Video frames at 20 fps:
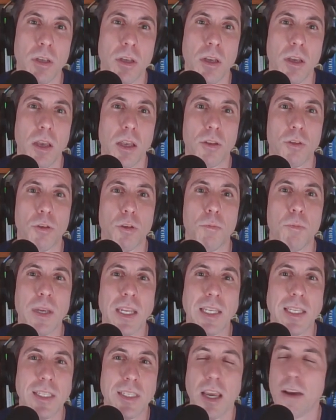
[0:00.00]
it could
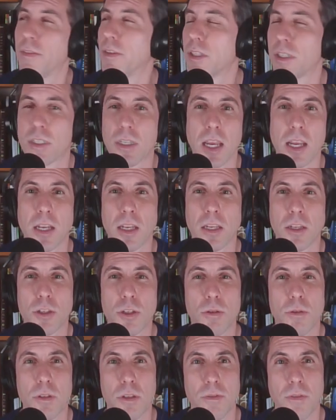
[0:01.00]
be devastating to
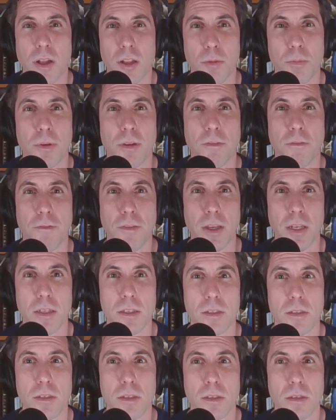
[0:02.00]
a developing
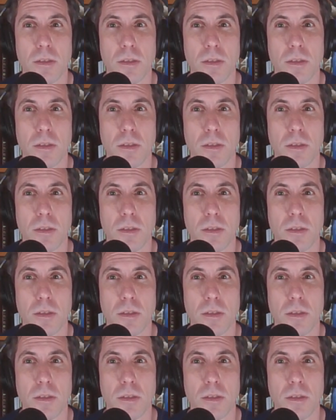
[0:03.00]
fetus.